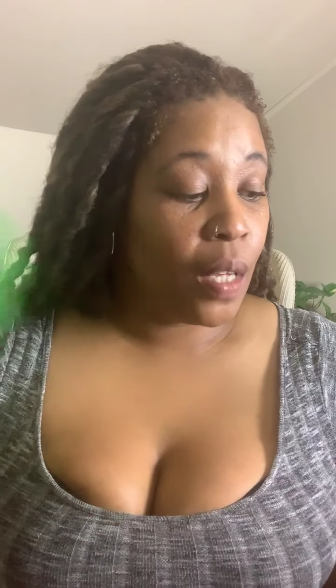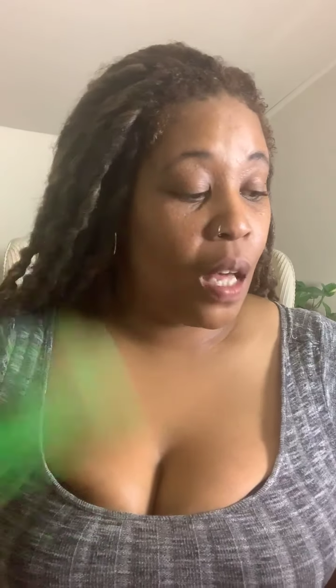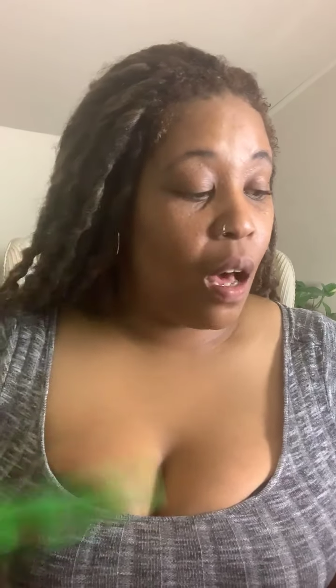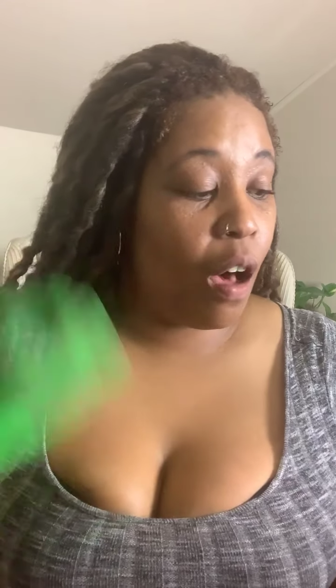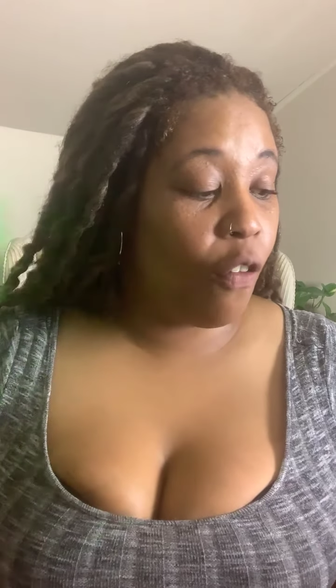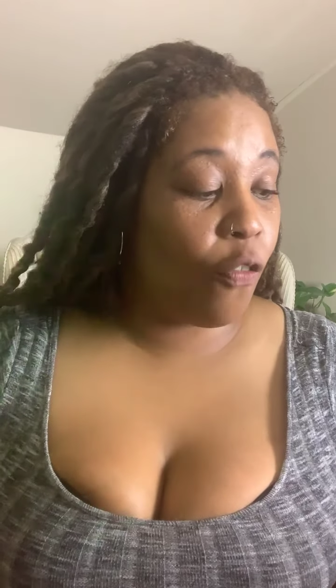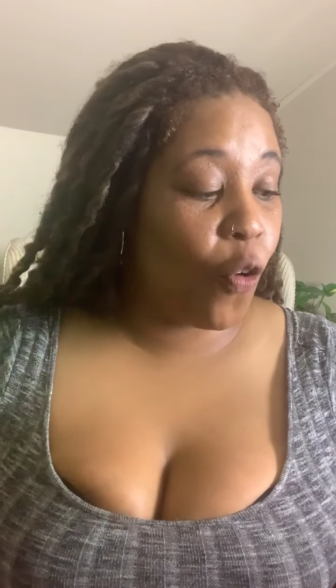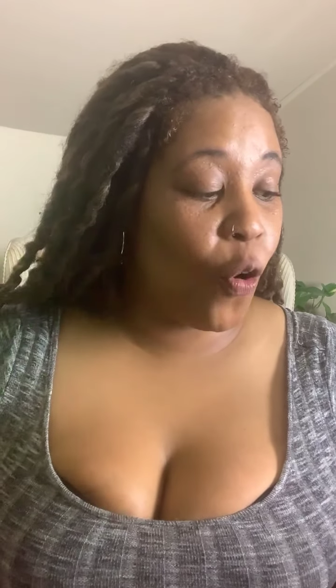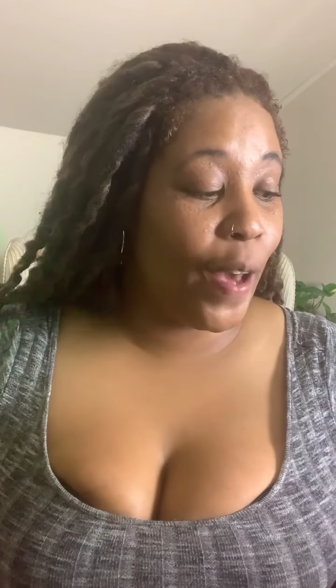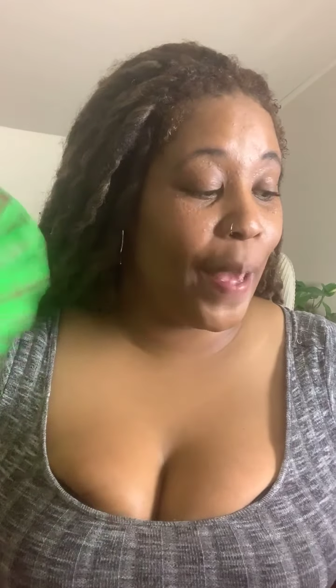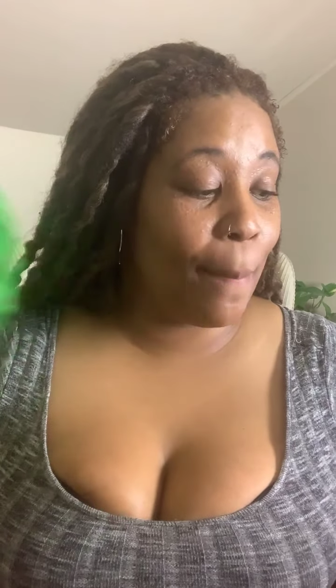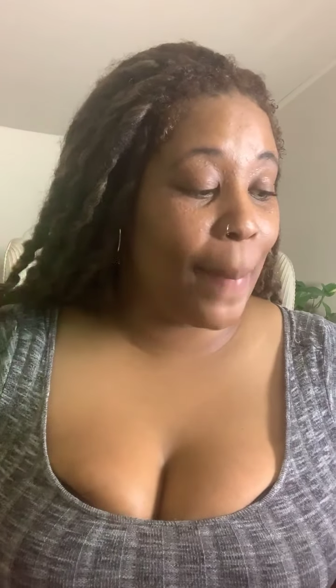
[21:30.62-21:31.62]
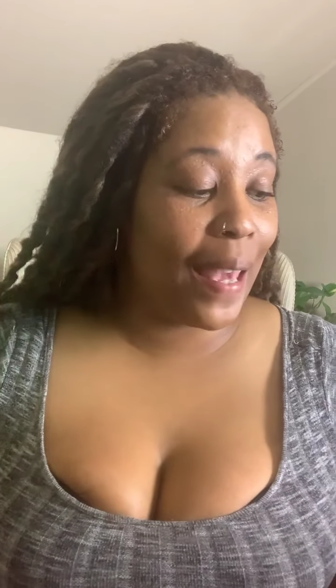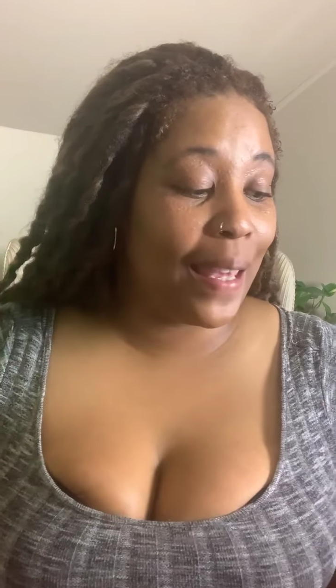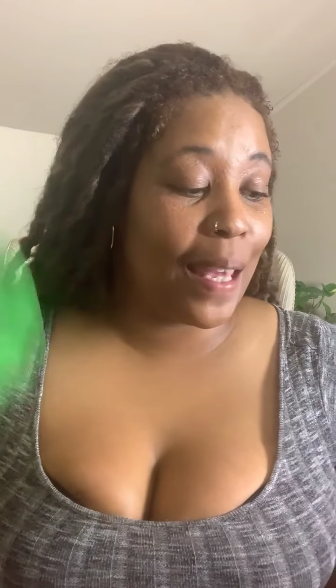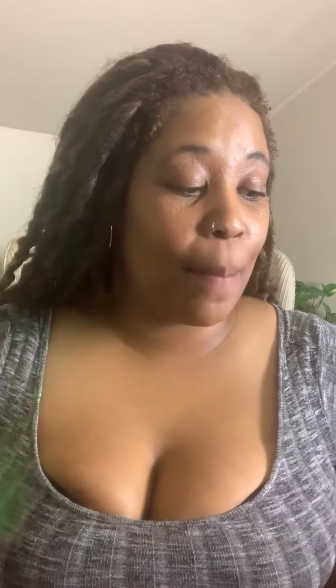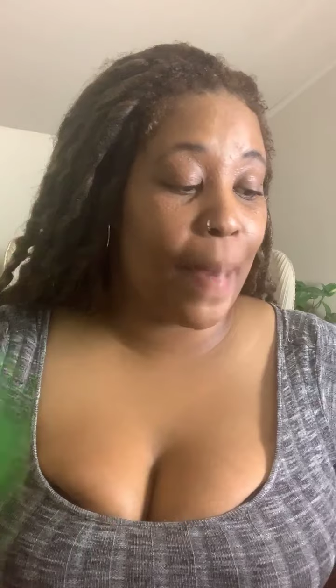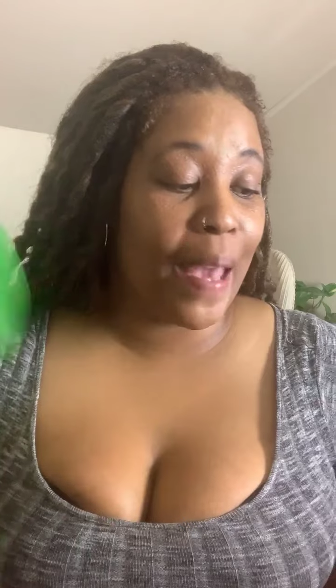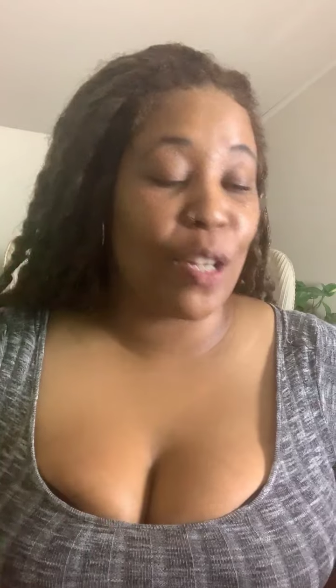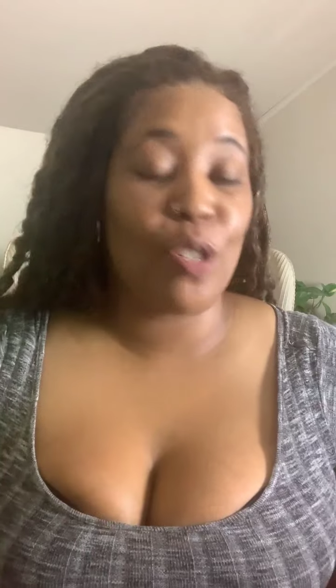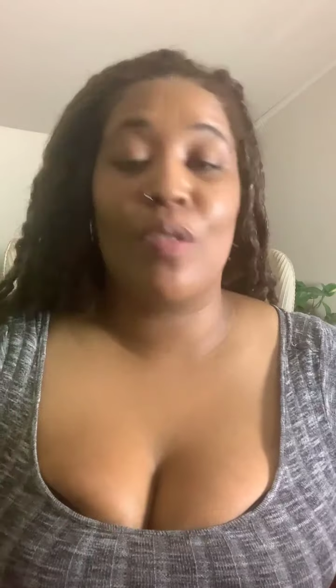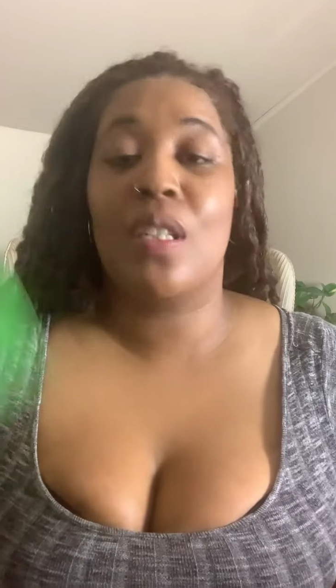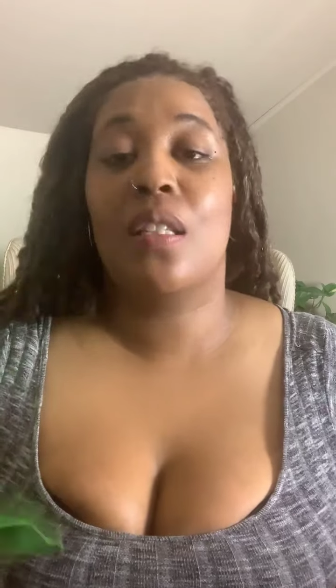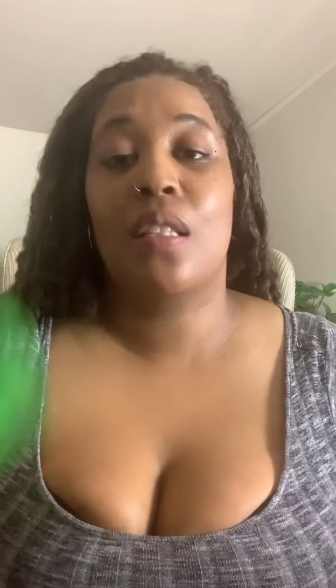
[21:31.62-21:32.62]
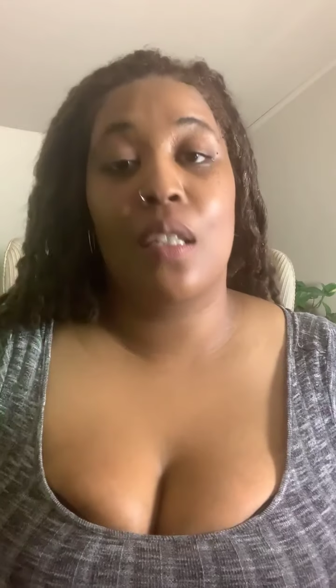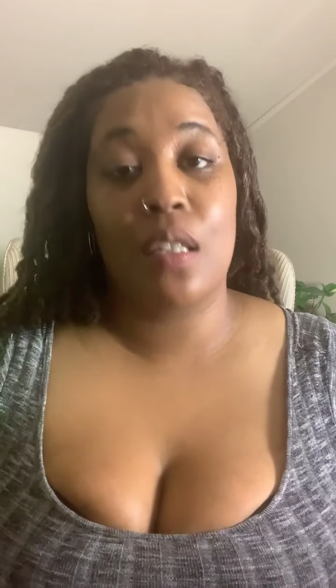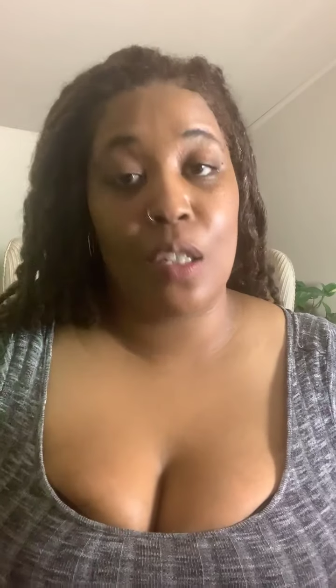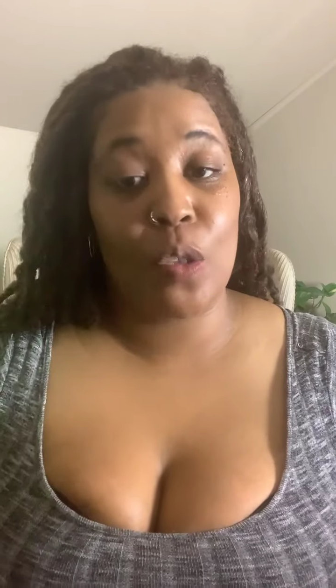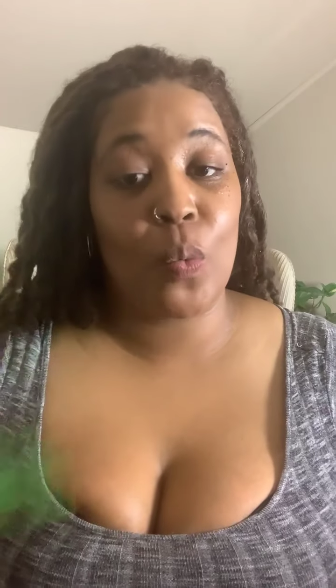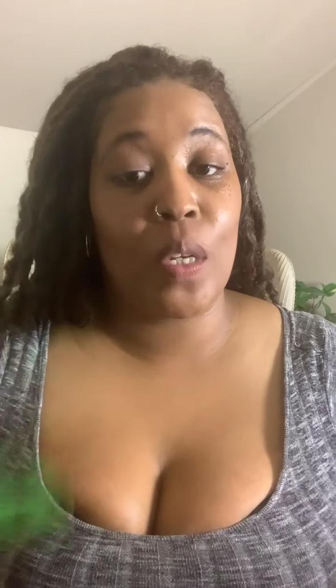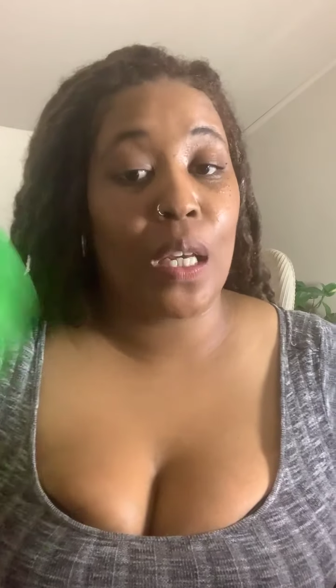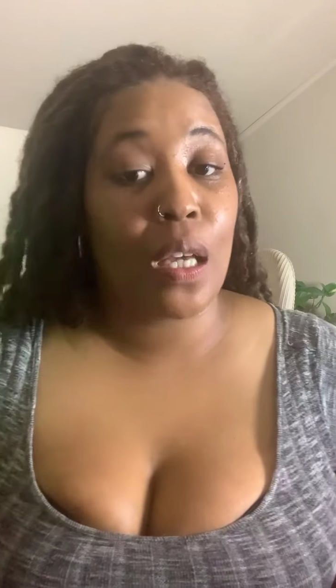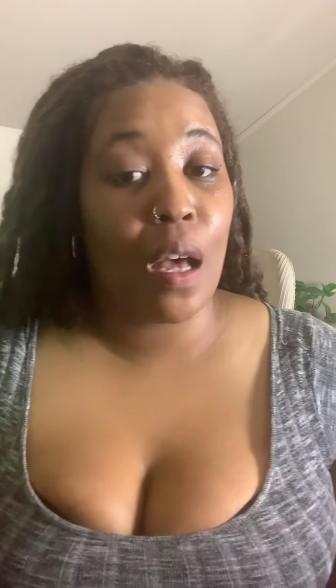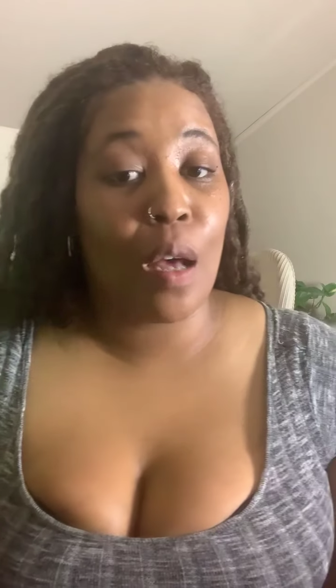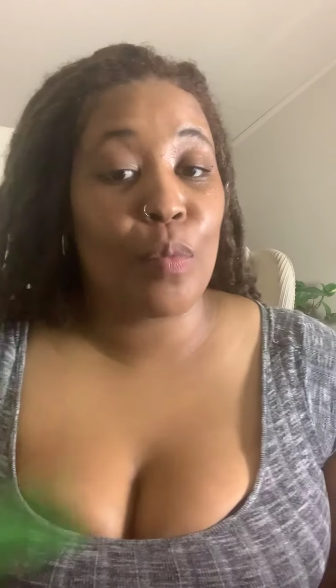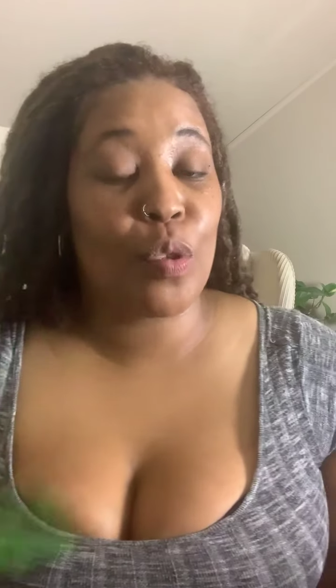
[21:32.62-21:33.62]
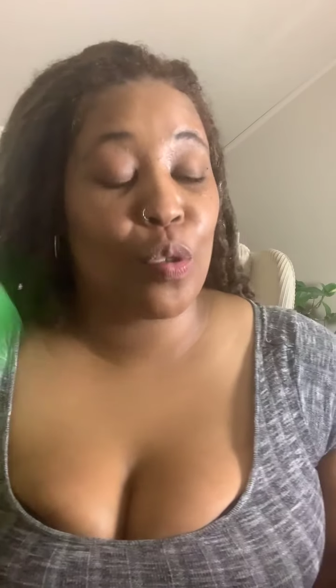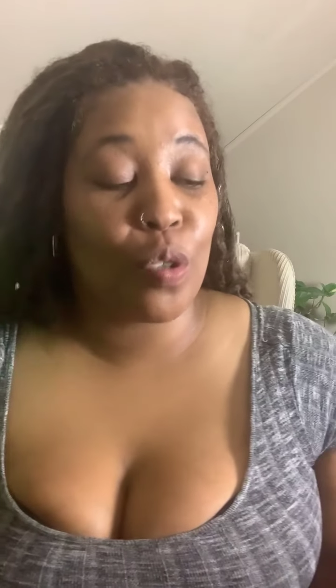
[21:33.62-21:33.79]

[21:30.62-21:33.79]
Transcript: Avoid making major decisions when it comes